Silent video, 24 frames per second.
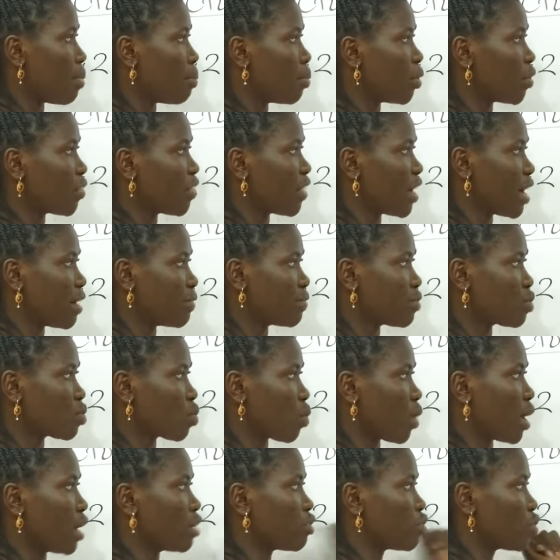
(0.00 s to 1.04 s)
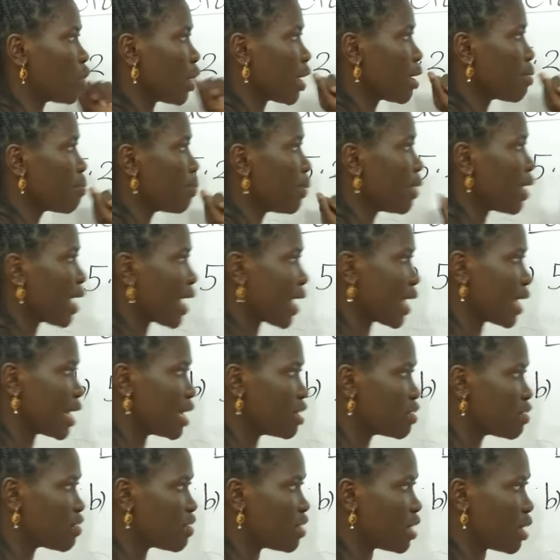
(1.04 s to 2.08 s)
both have square. So implying
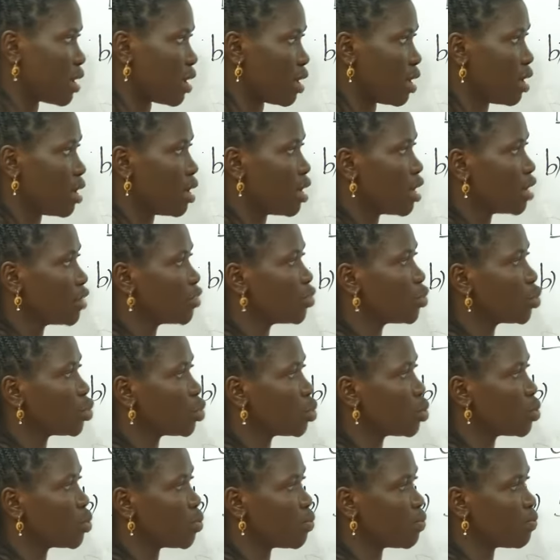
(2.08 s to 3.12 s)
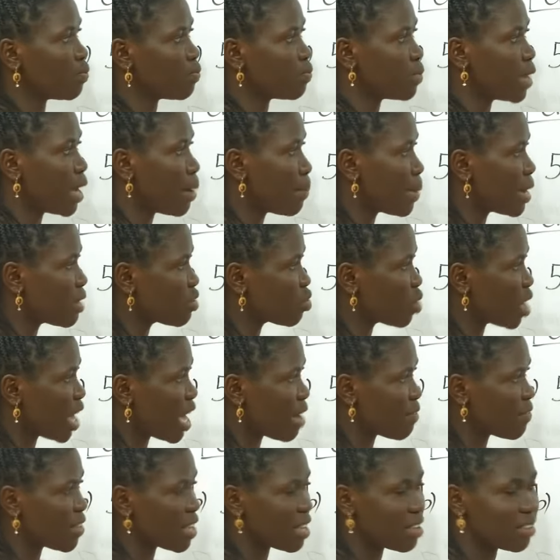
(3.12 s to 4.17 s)
it's the two numbers we
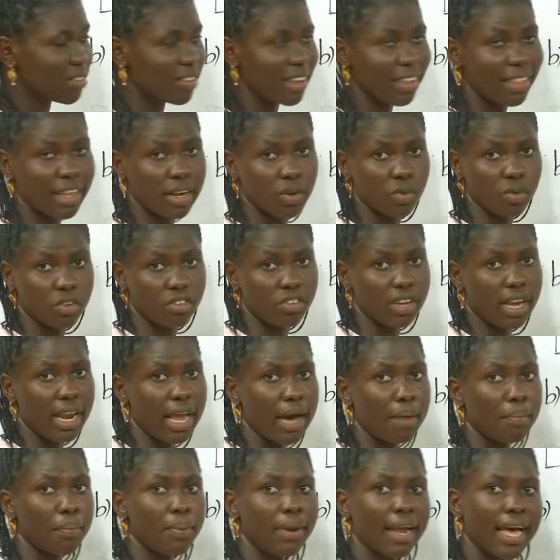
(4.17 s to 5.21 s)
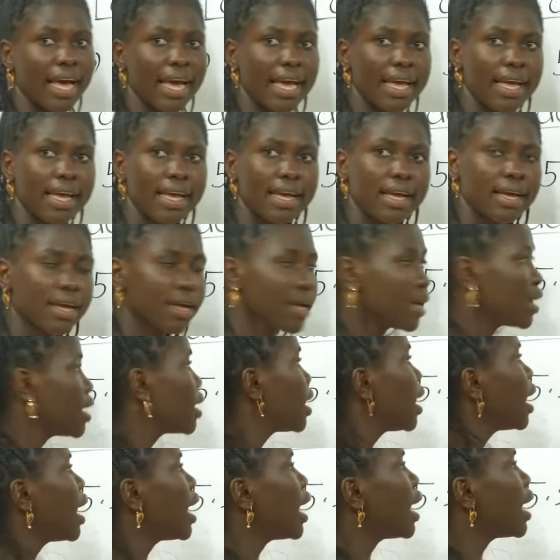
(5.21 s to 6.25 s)
are having inside that we shall apply
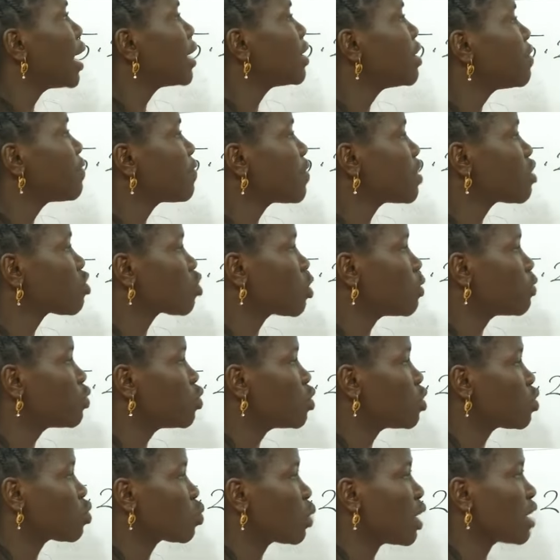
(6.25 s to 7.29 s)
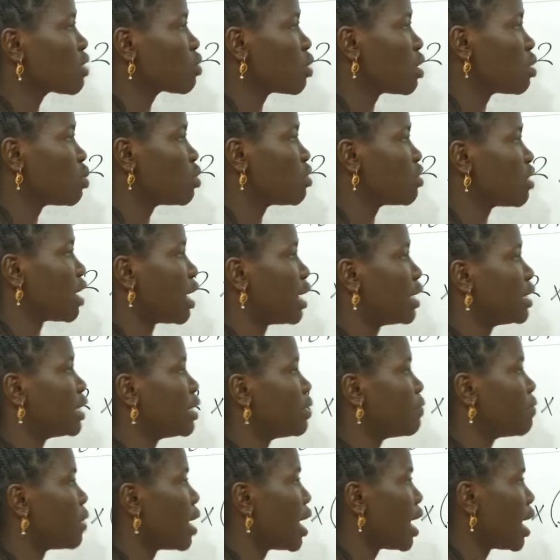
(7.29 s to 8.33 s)
difference of two squares, where we shall
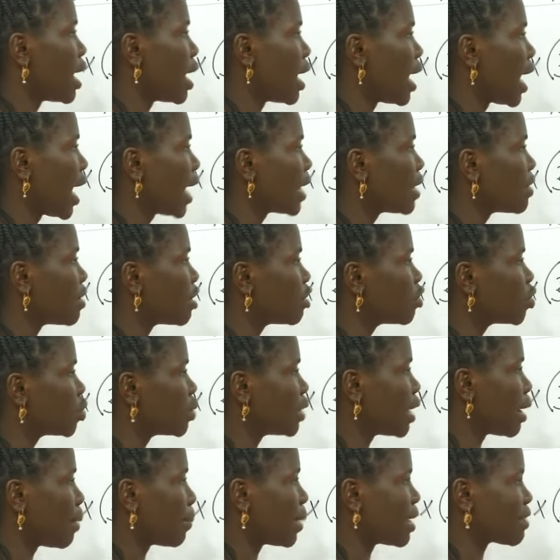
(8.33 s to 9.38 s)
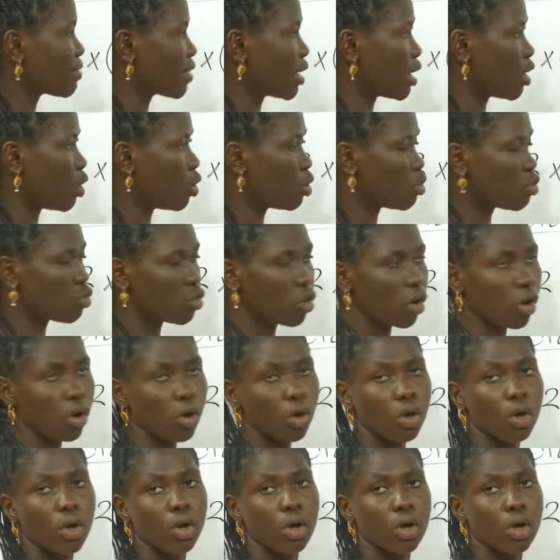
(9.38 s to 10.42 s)
add the two numbers and also
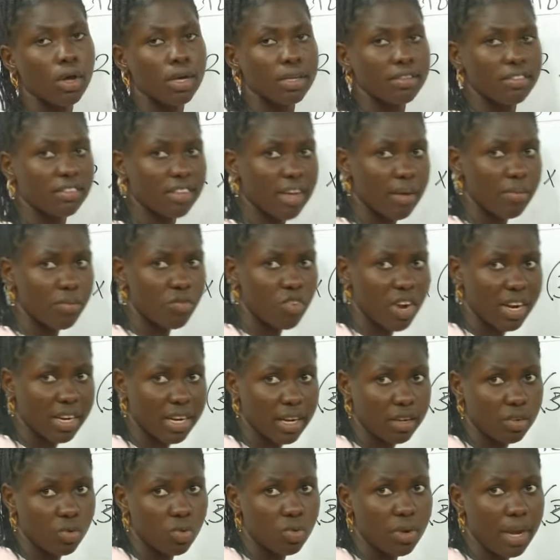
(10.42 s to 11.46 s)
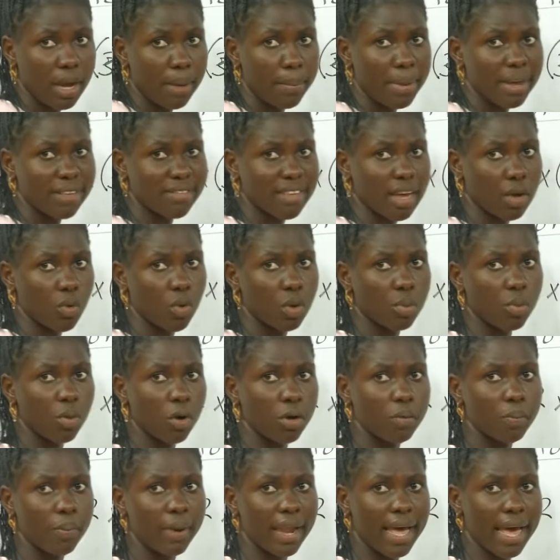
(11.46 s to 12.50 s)
subtract the two numbers, and we
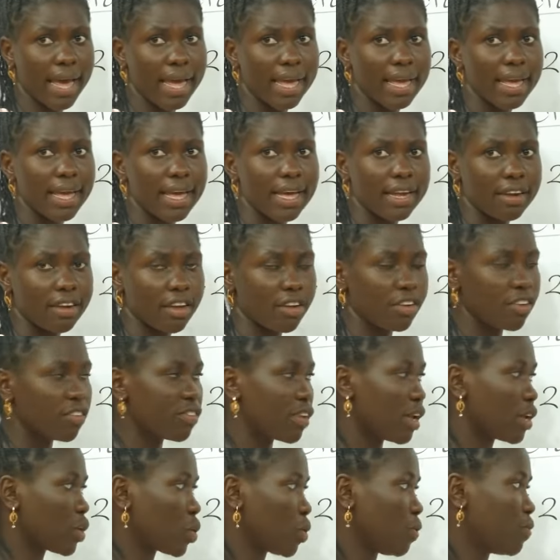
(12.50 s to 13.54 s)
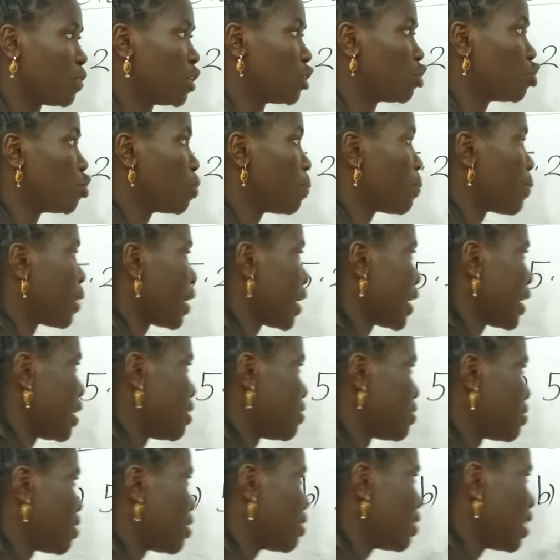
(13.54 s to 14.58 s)
multiply the result of the two
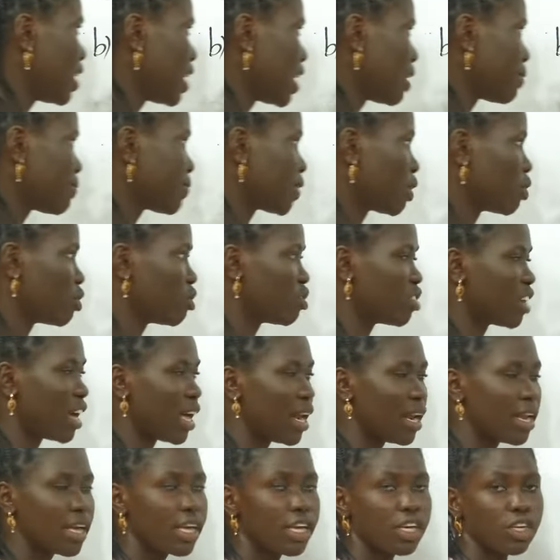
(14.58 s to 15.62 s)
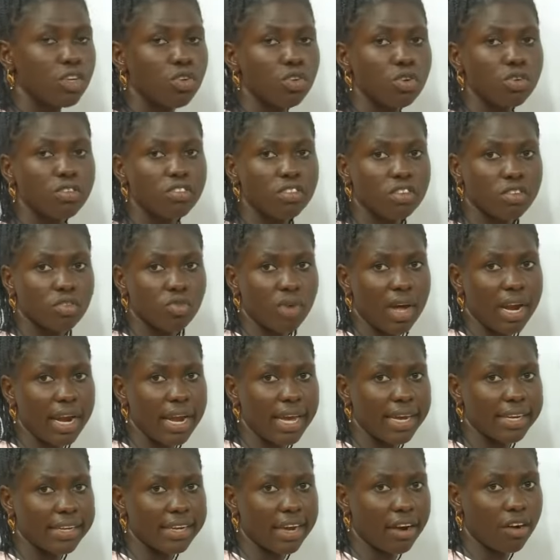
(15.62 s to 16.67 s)
brackets. Then after, we shall use this one
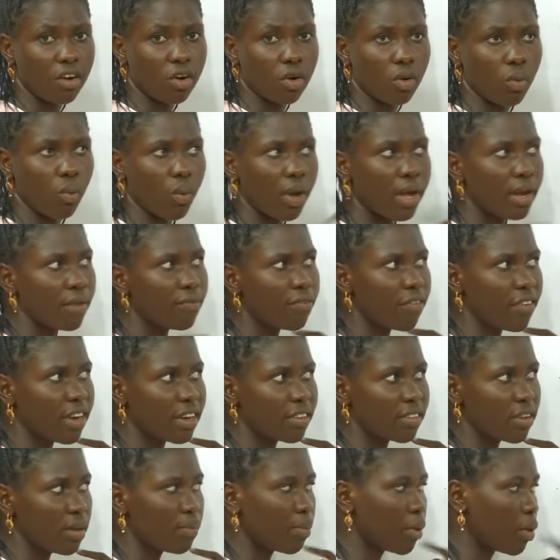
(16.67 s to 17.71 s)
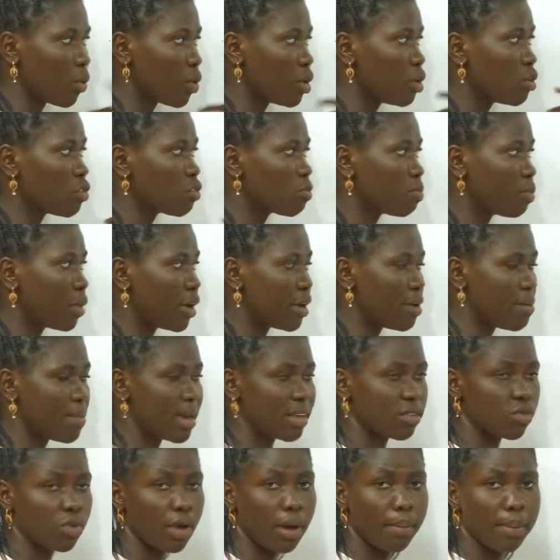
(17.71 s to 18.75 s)
later on. When, for example, we use body
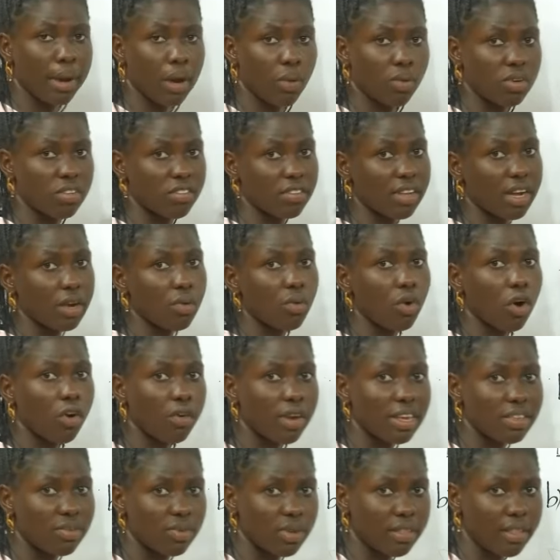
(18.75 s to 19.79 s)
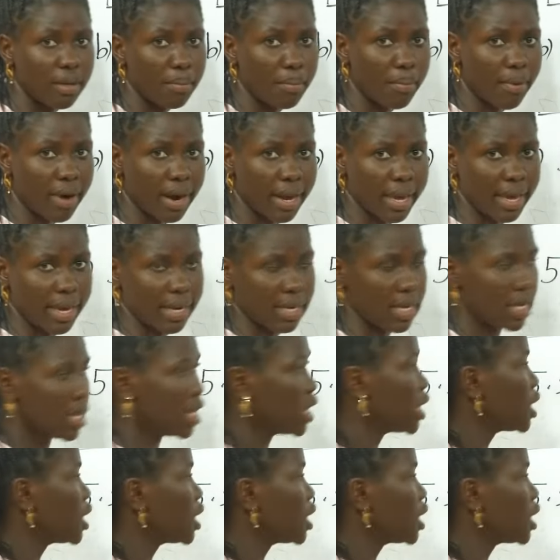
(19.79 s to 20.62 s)
mass, whereby we start always with the bracket,